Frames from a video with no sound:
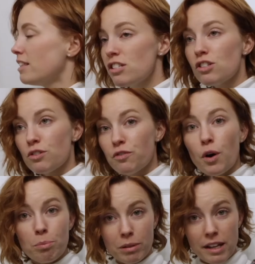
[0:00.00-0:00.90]
This is a
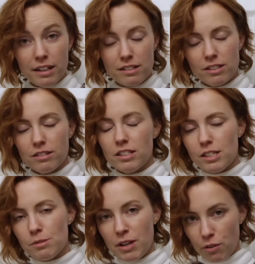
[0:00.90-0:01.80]
faux plant. This is
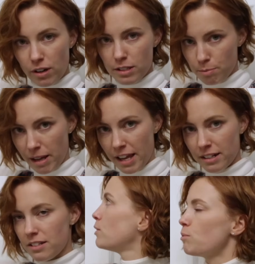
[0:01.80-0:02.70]
my Grace
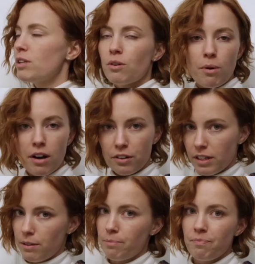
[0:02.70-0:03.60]
plant. We don't water
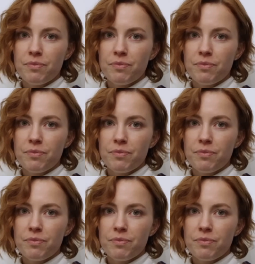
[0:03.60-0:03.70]
him.